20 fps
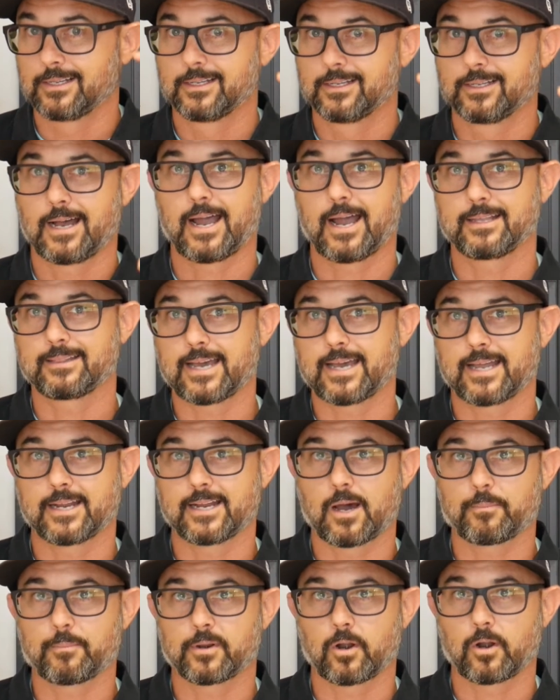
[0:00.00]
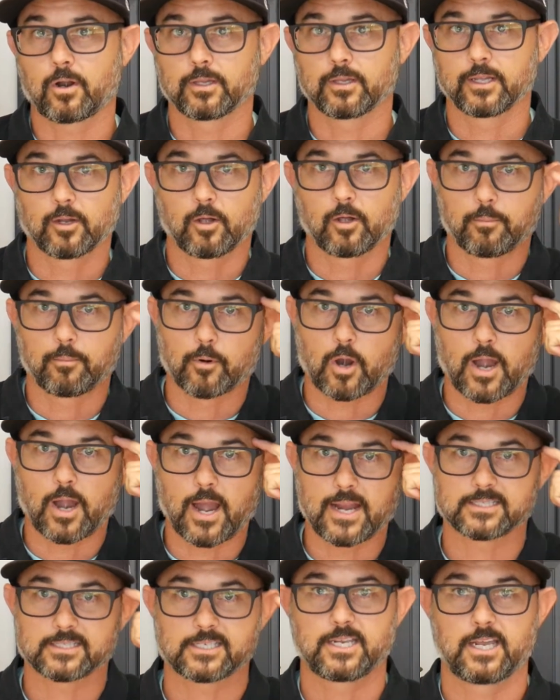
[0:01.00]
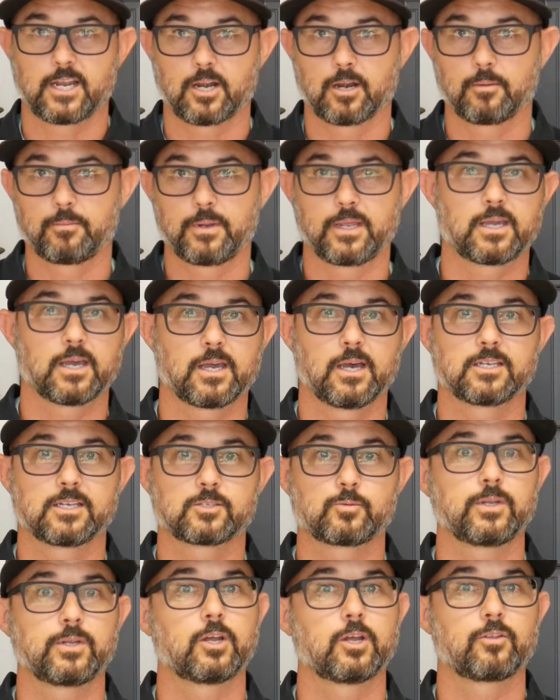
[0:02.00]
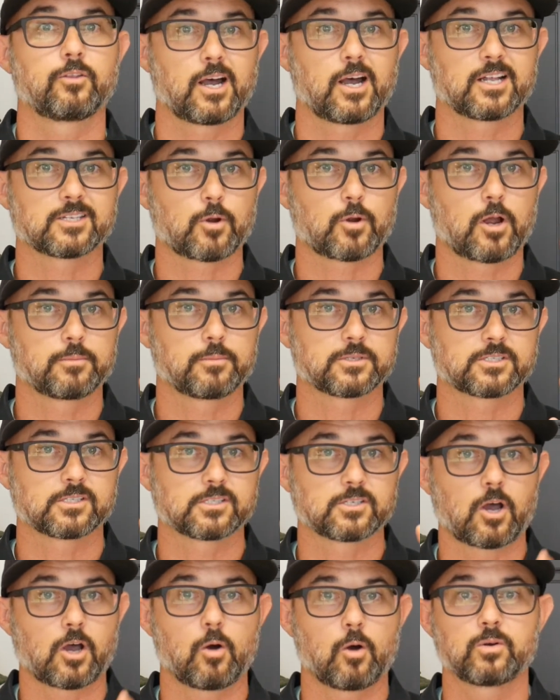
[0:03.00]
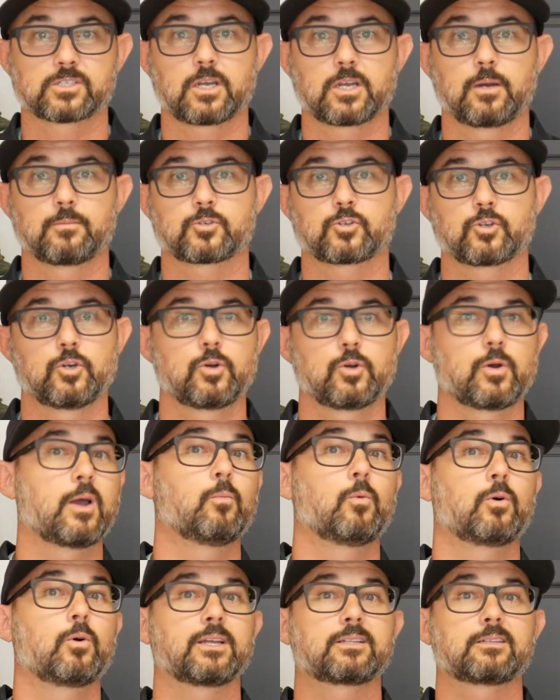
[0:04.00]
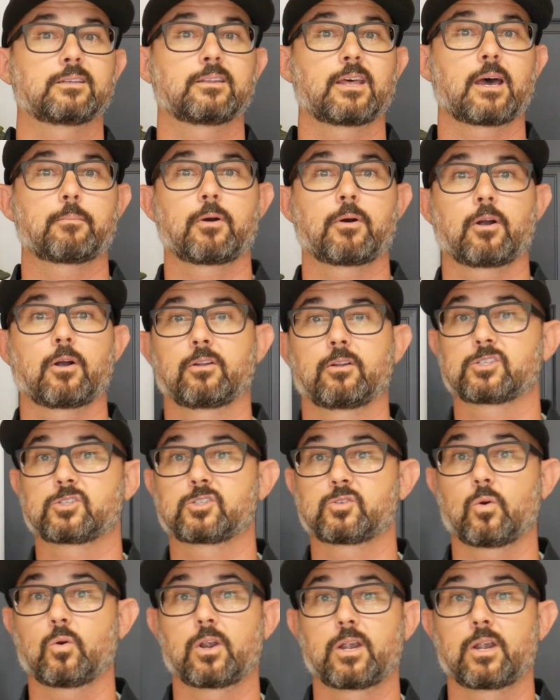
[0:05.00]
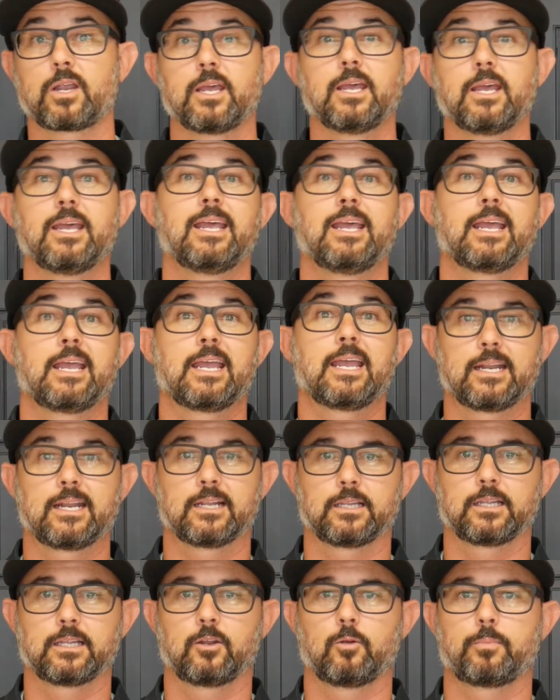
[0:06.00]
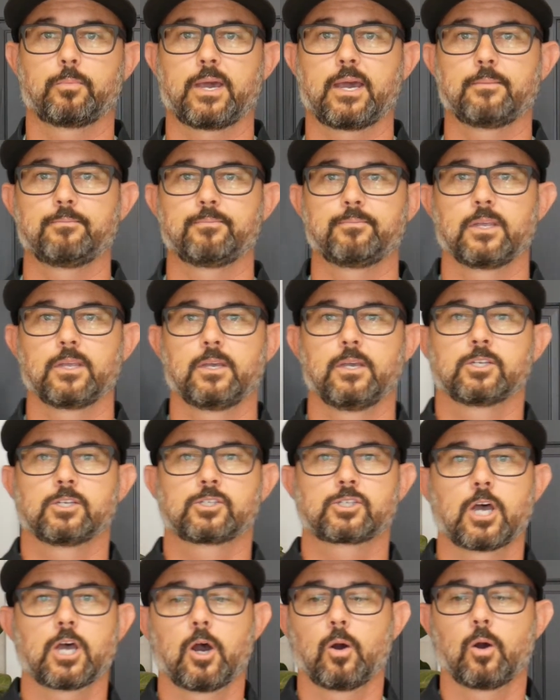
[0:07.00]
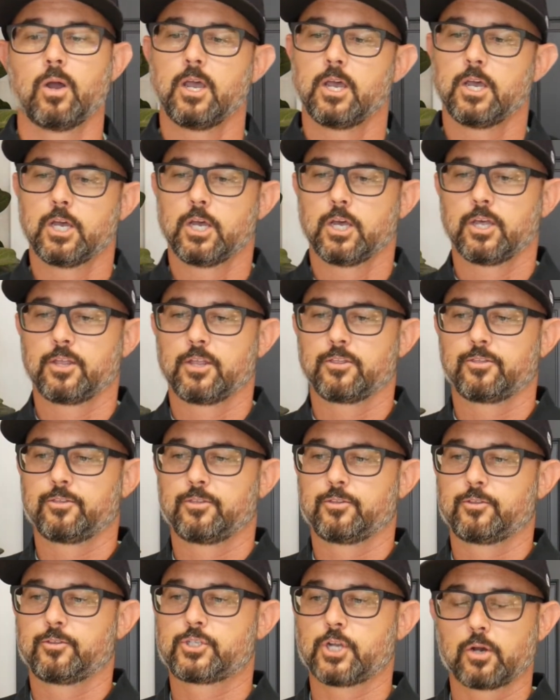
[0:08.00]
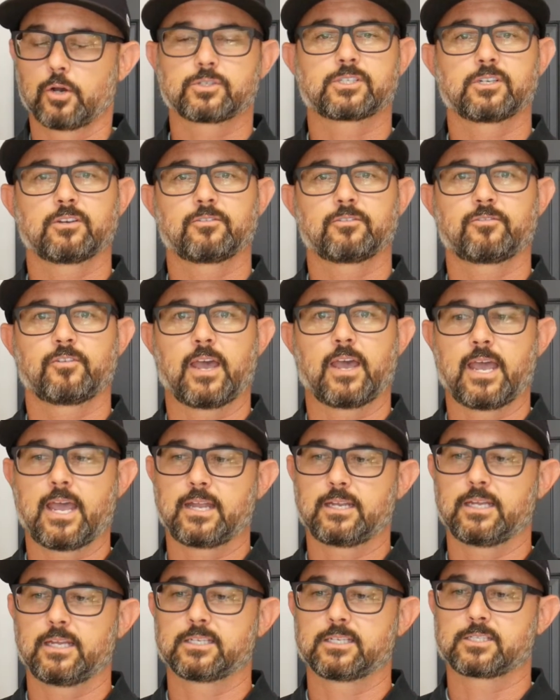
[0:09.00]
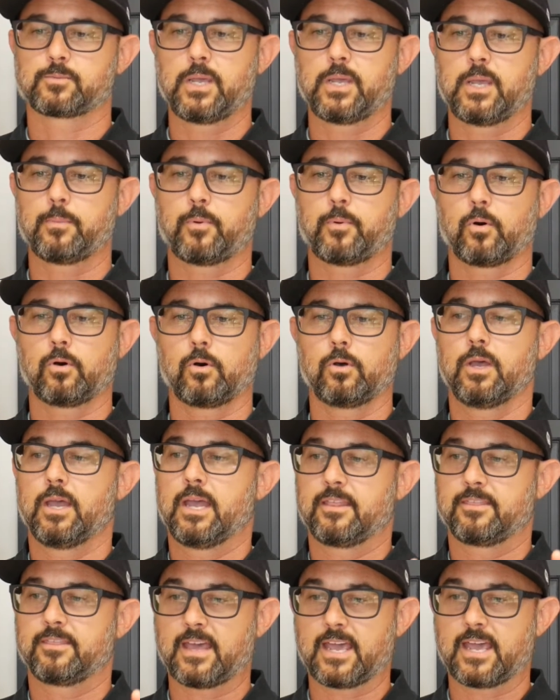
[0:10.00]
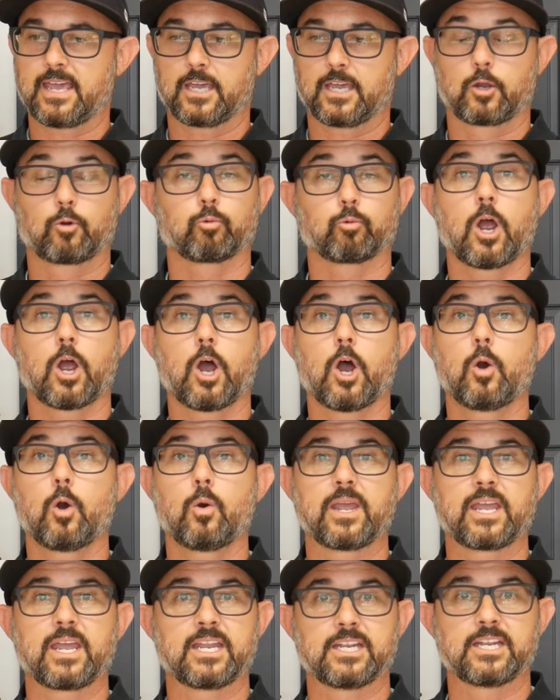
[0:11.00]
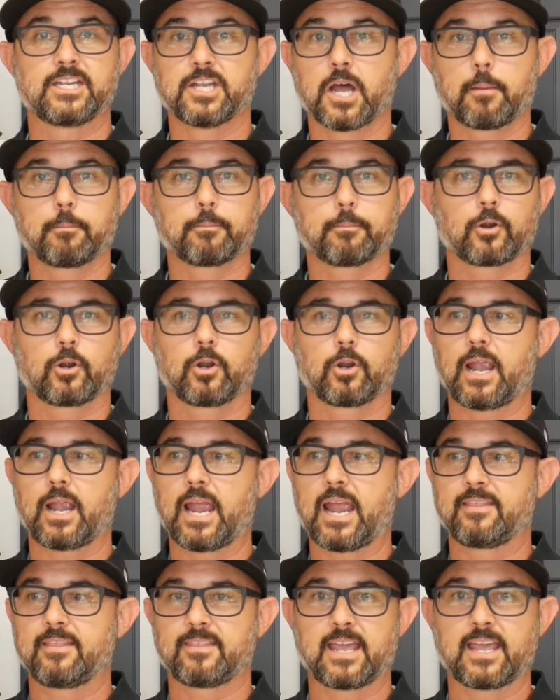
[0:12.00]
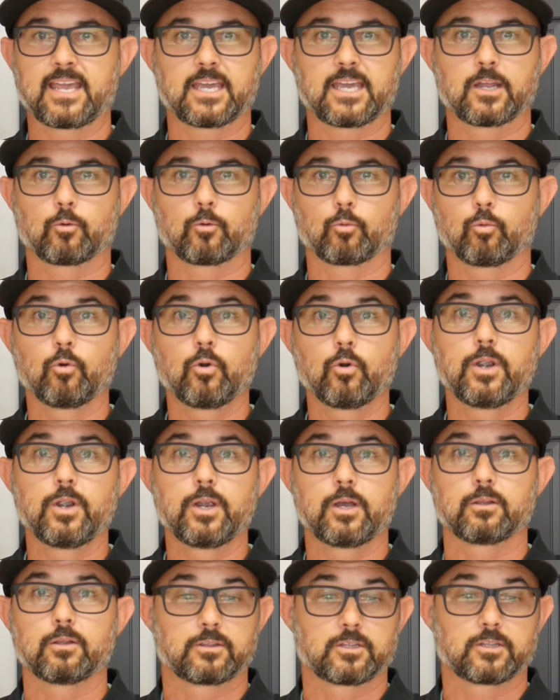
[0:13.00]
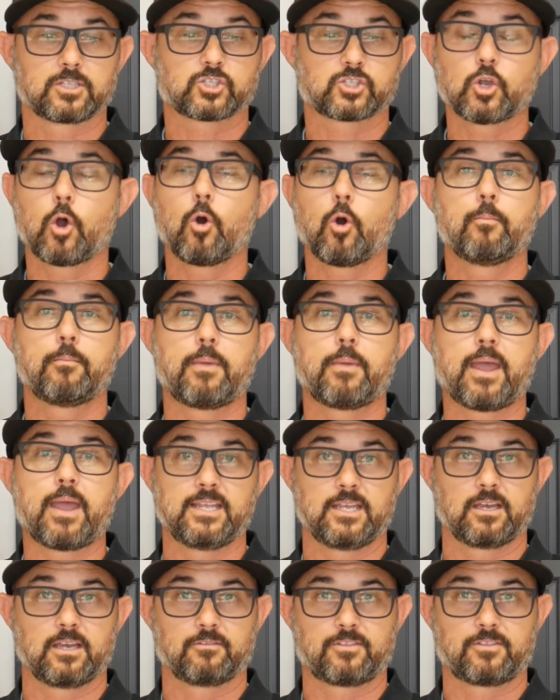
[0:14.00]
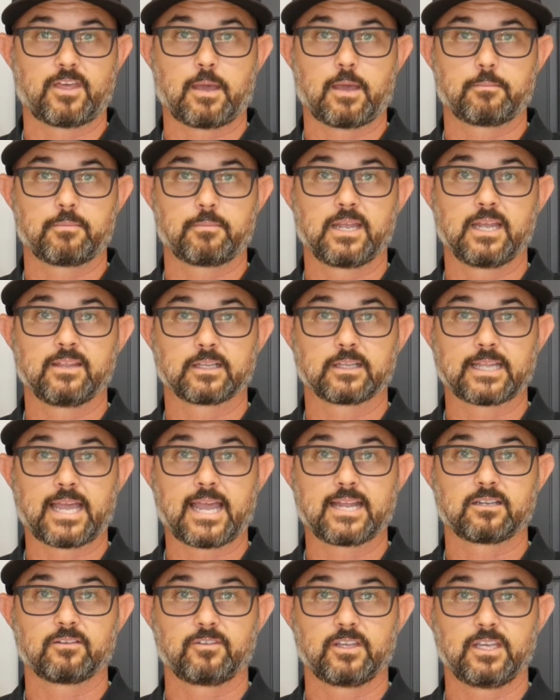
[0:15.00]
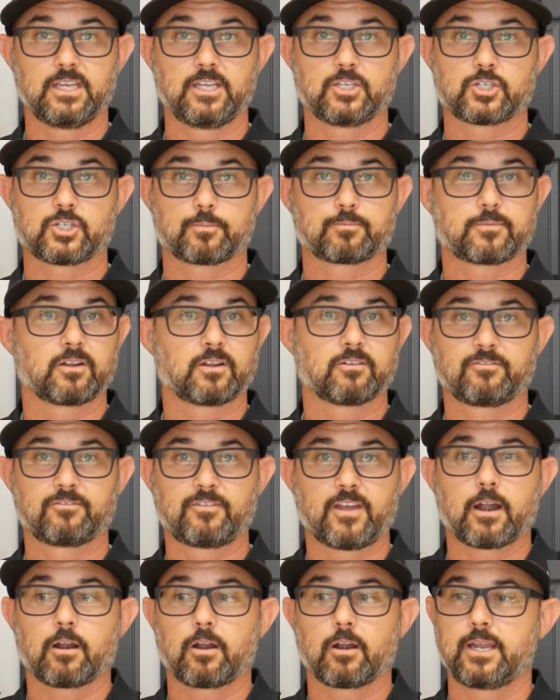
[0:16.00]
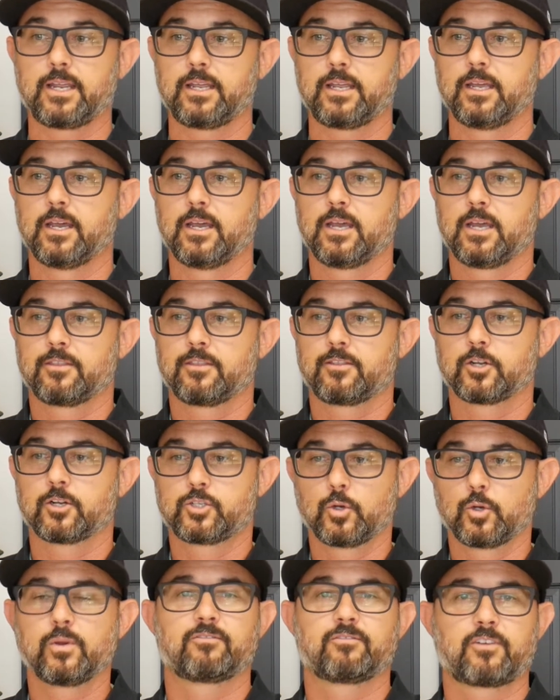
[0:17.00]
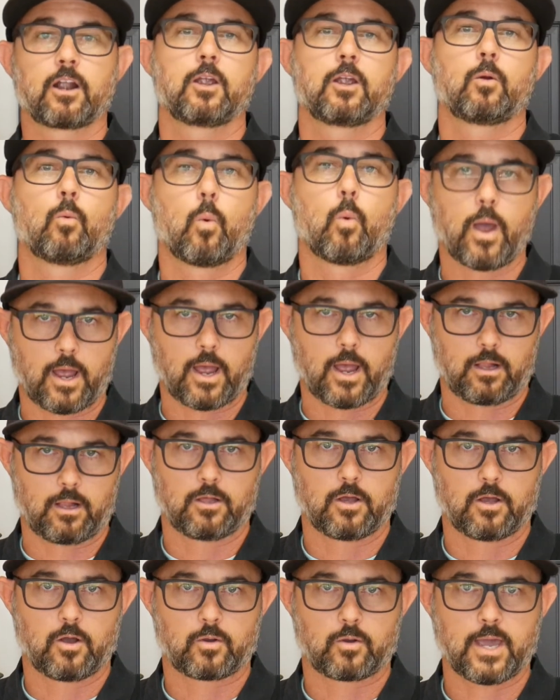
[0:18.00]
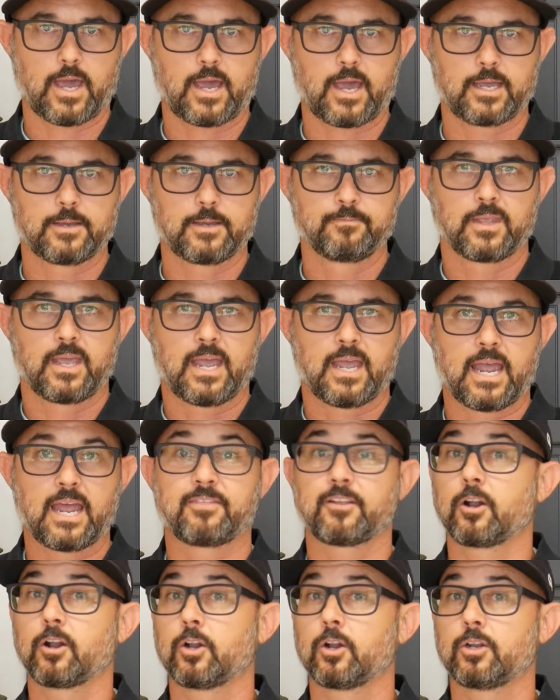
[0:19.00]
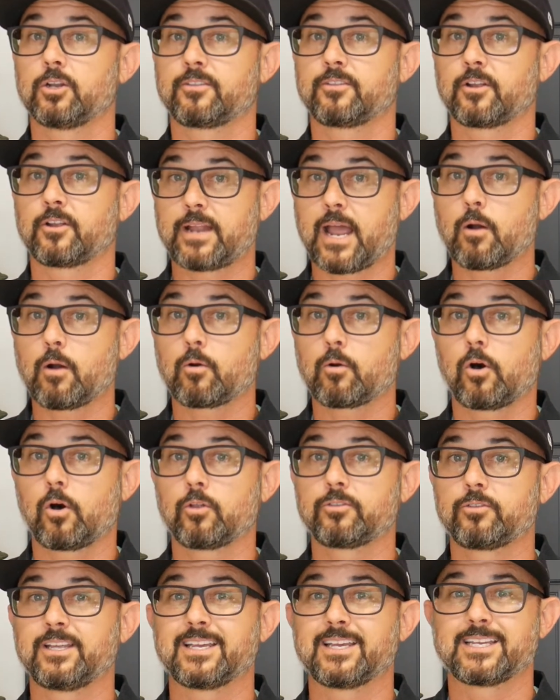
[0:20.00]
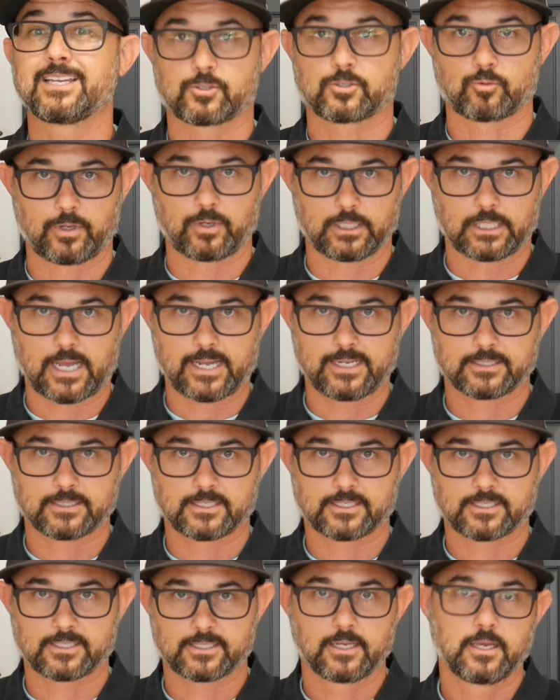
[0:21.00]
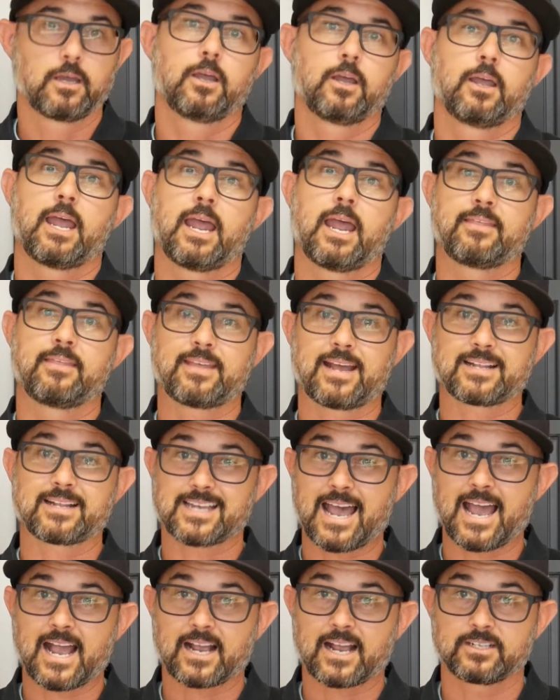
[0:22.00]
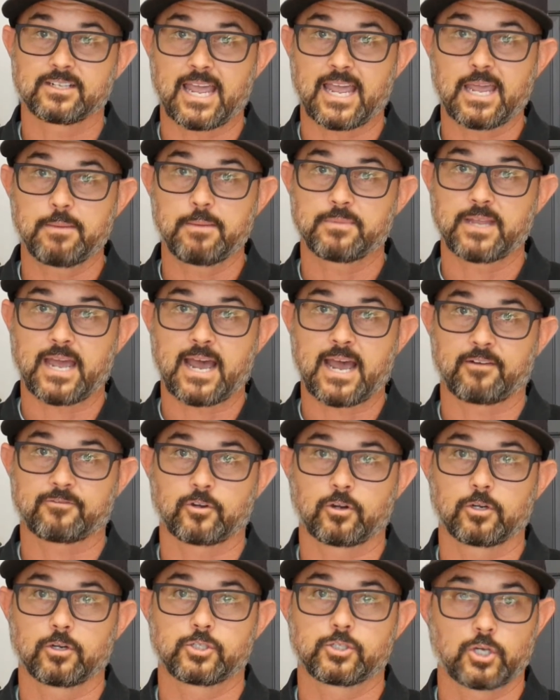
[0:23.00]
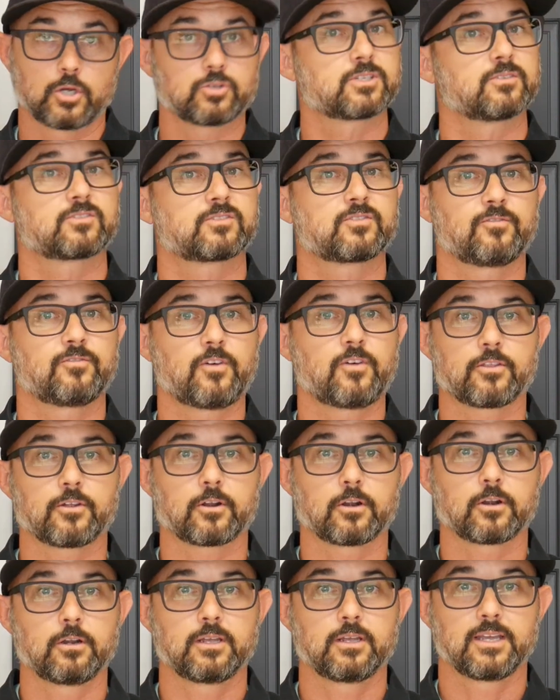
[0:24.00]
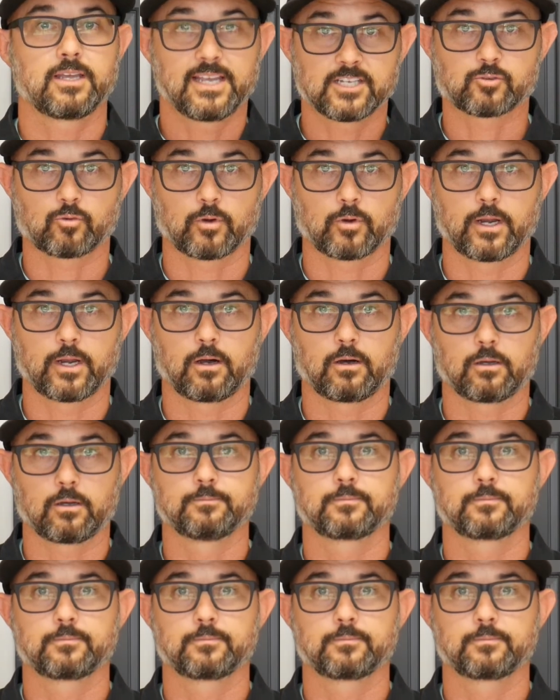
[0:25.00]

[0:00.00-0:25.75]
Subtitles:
hide that up in our little brains here, because we know that God's promises always come true, and we'll get to that part of the story in a little bit. So Joseph and his people, they grow in number, and they get real, so many of them in the land of Egypt. They're doing very well, okay? And they're now called the Israelites, and that's named after Joseph's father, Israel.